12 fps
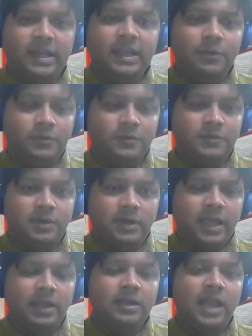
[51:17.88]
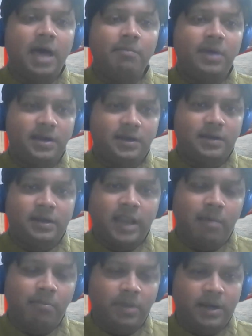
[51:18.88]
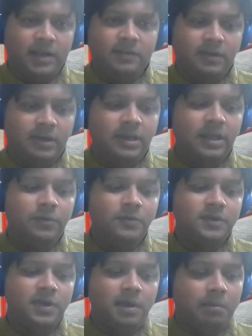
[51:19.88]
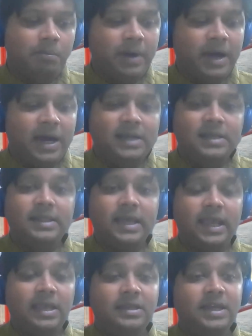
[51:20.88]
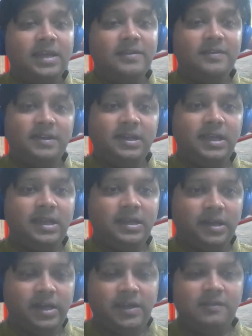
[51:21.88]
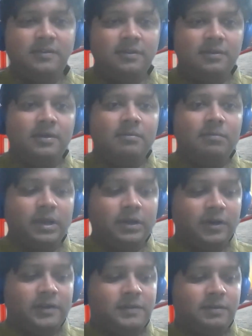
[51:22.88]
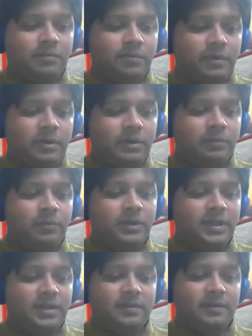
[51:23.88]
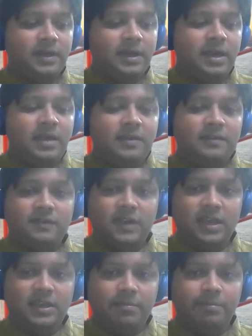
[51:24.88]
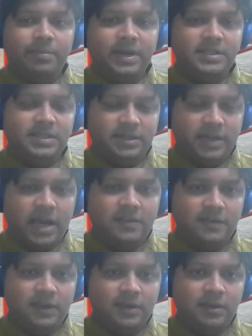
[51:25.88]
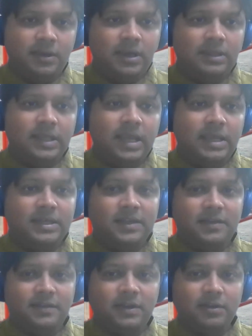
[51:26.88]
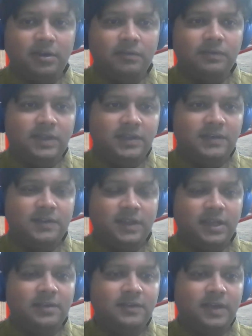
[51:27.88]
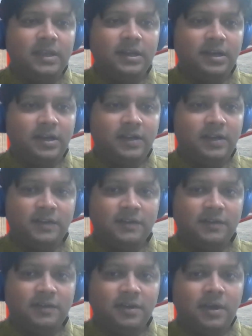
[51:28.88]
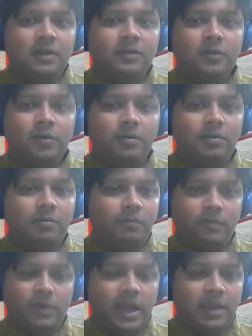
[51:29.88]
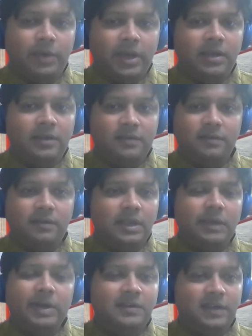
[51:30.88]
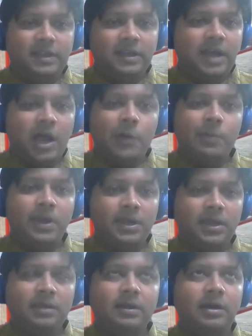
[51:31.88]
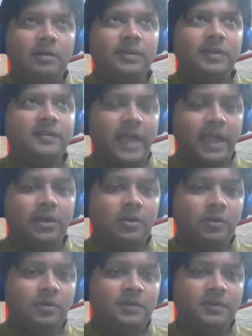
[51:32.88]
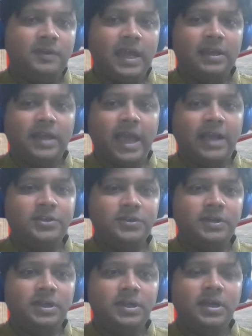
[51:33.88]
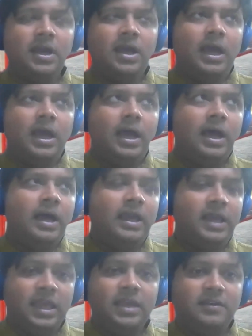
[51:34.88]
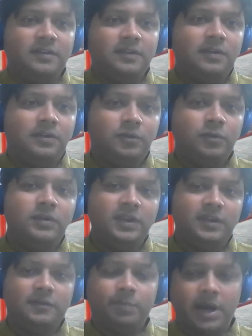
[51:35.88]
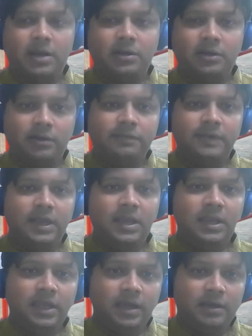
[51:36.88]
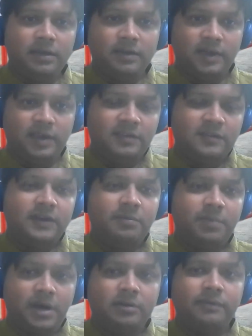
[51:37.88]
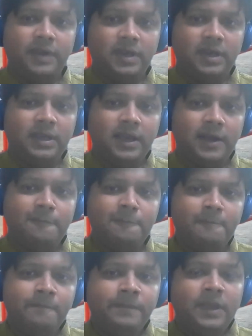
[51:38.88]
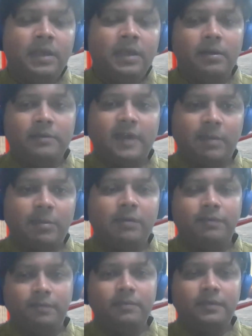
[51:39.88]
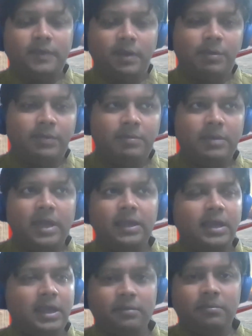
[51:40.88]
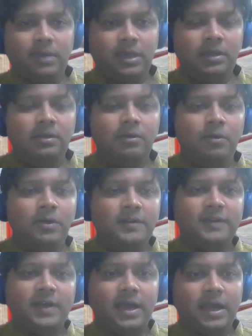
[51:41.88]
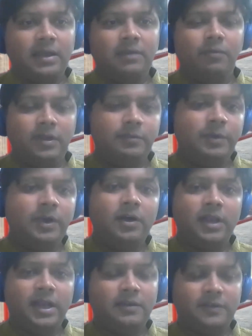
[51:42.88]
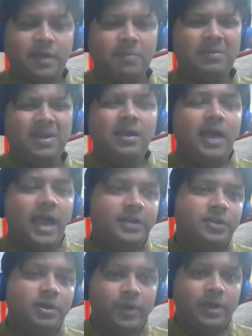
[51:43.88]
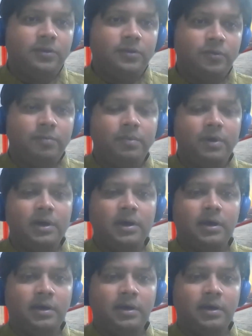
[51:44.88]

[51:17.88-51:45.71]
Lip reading: reduced. Like number has reduced, but the intensity increased, because with the sea temperature rising, the intensity of these things increases. So, and you can see that how many of the cyclones that actually hit to this part of India, the eastern part of India, some of them, like in Odisha and West Bengal, and some actually went to